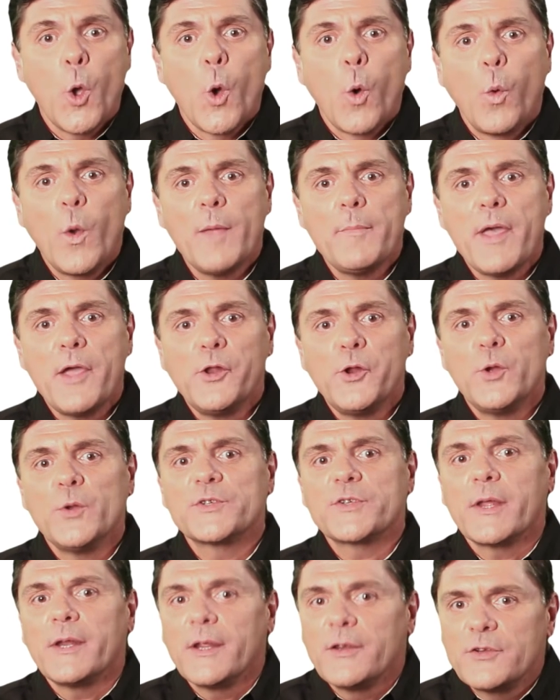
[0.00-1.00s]
We may
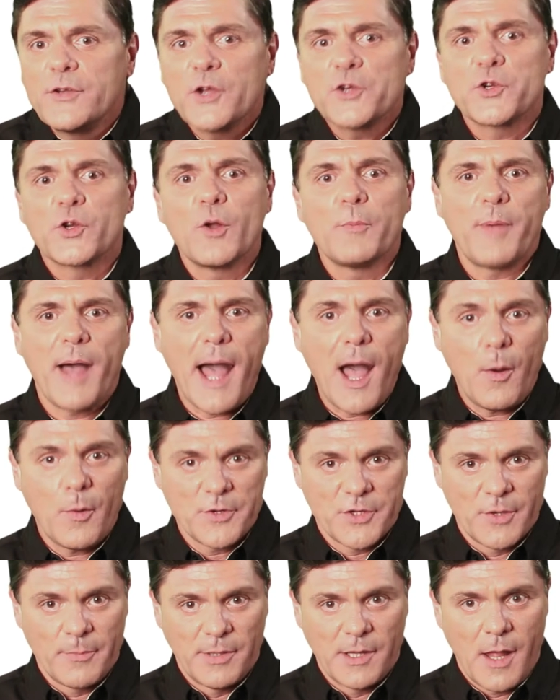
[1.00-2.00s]
use an additional power
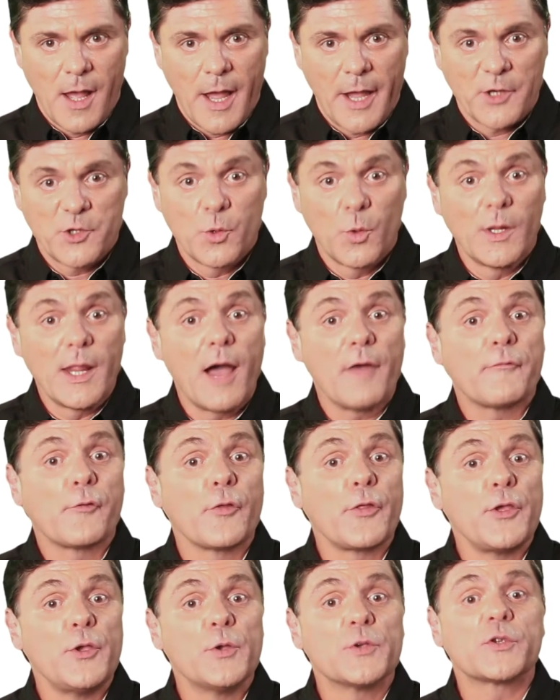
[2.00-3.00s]
supply to allow for
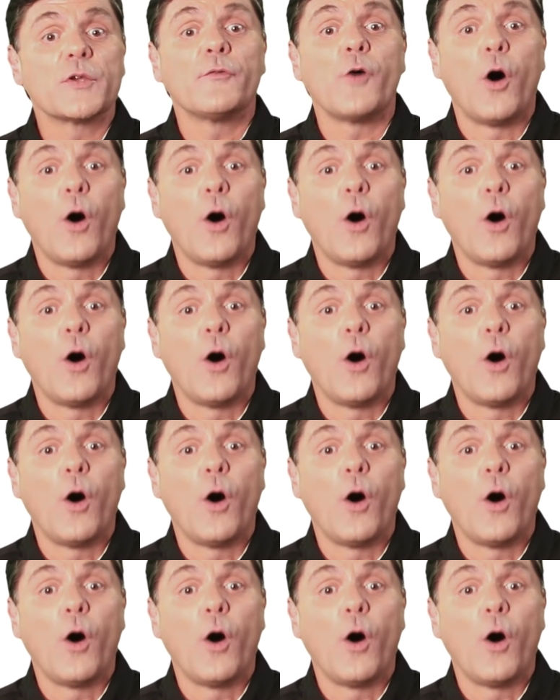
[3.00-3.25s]
the use of